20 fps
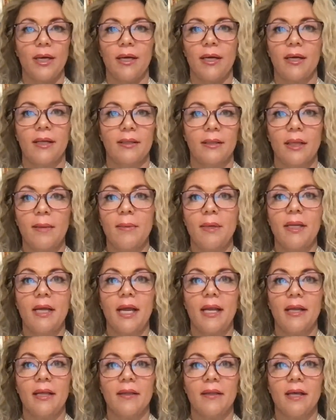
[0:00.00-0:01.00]

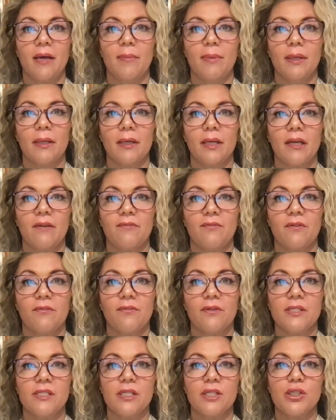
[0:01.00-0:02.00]
eliminating the ability for
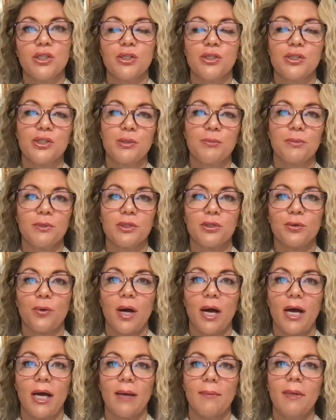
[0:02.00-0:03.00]
physicians to
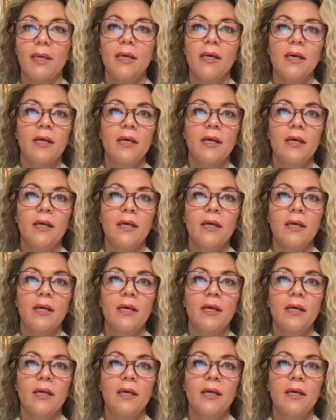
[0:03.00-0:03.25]
prescribe